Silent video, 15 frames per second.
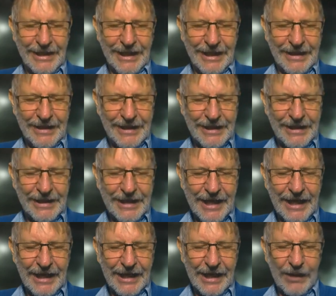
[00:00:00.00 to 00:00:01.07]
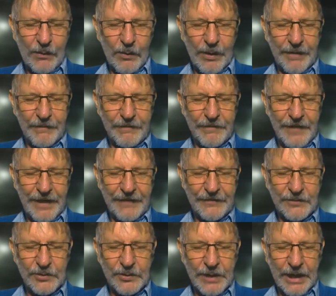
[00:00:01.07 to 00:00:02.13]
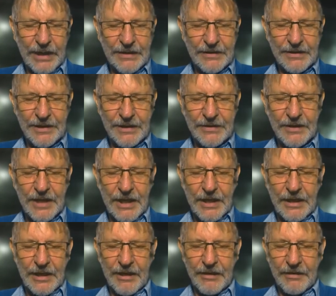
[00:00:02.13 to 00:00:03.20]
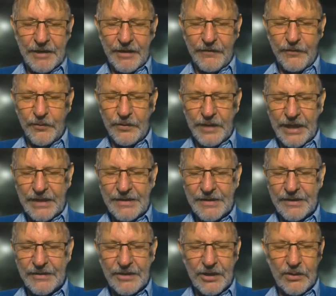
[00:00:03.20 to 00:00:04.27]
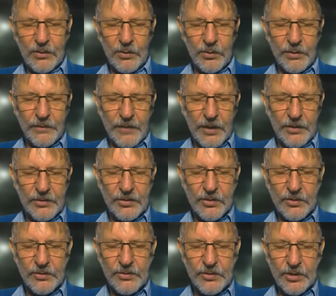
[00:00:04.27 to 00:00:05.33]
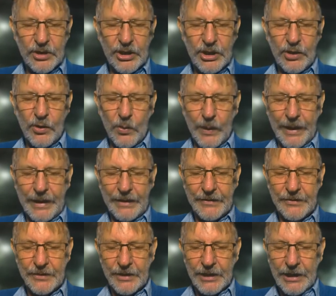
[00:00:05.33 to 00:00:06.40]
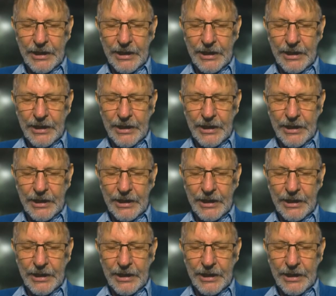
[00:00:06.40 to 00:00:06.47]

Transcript: And then in Haggai 1:5-9 says, now therefore thus says the Lord of hosts, consider your ways.